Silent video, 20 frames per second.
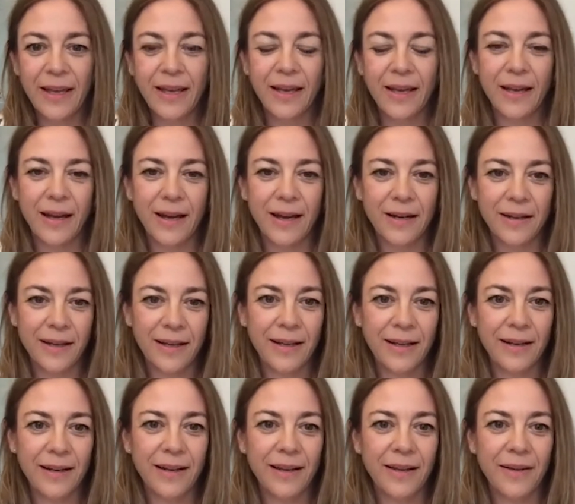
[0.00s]

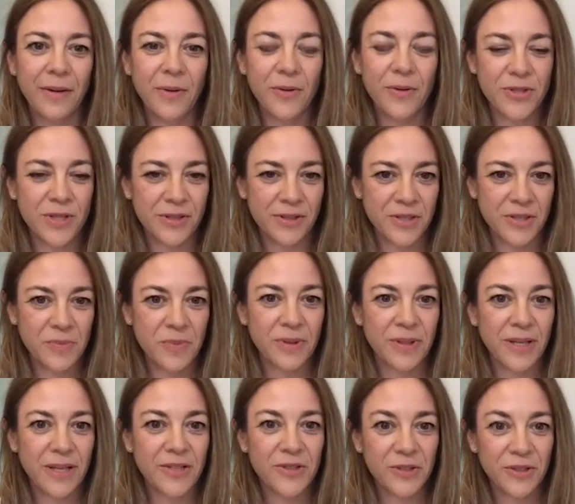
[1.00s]
Cargill Ocean
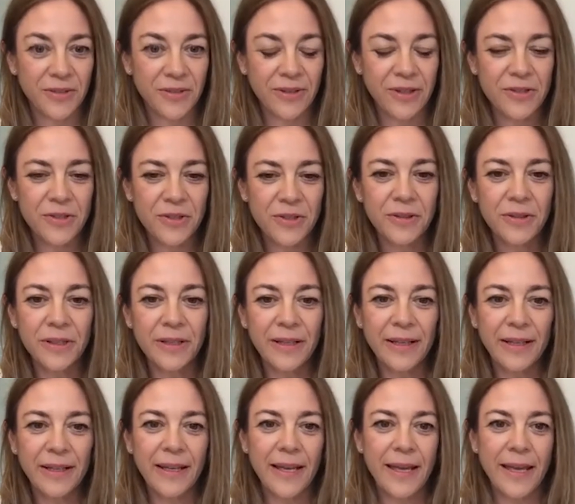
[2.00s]
Transportation Division.
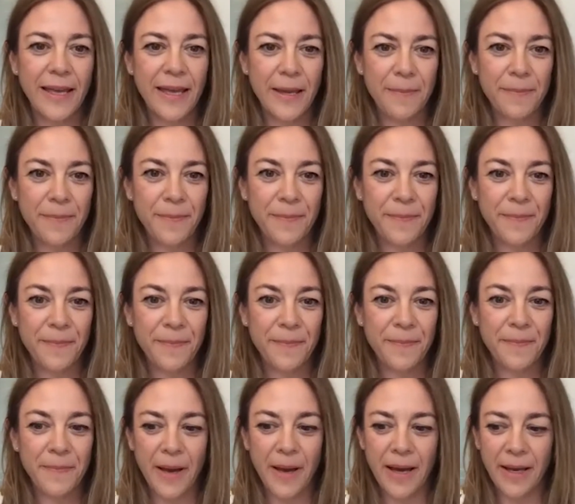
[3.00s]

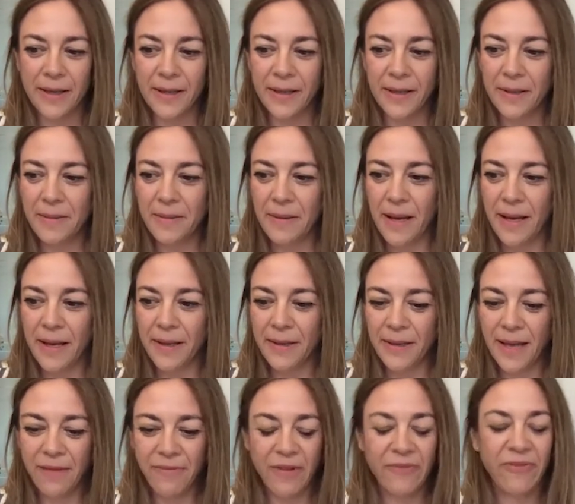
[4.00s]
I
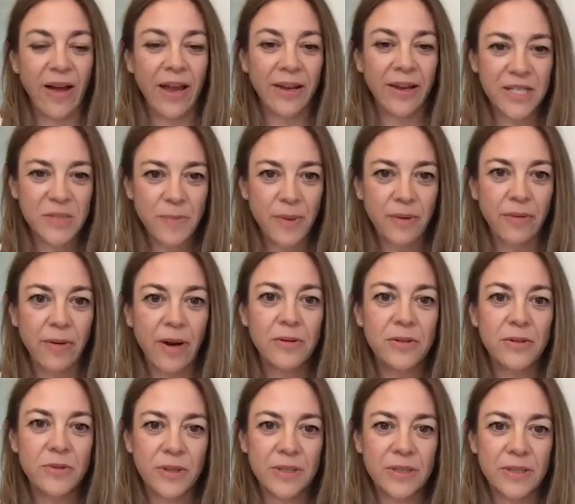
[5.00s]
have a finance
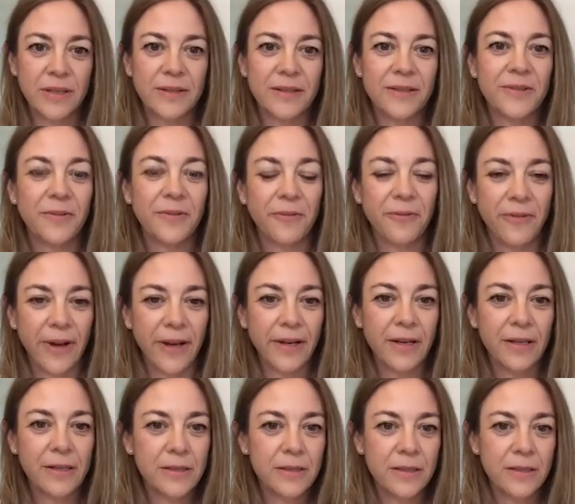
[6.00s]
background, so I started in
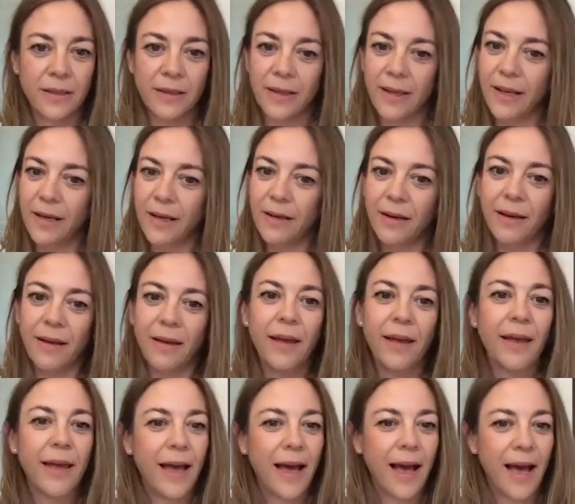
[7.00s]
finance and then
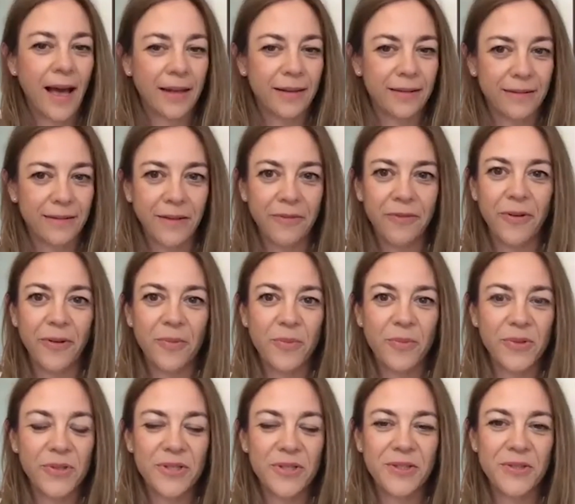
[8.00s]
had different
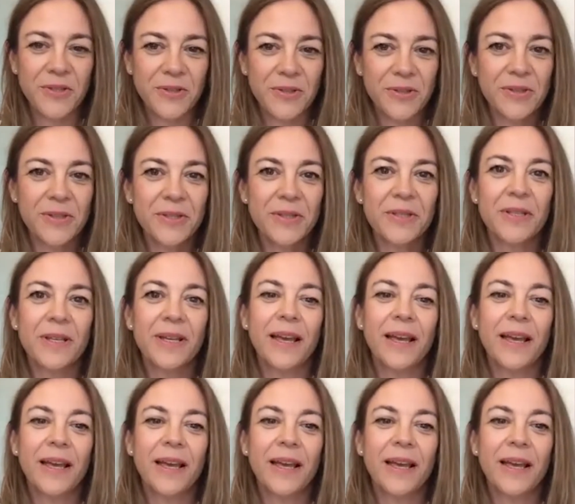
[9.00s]
positions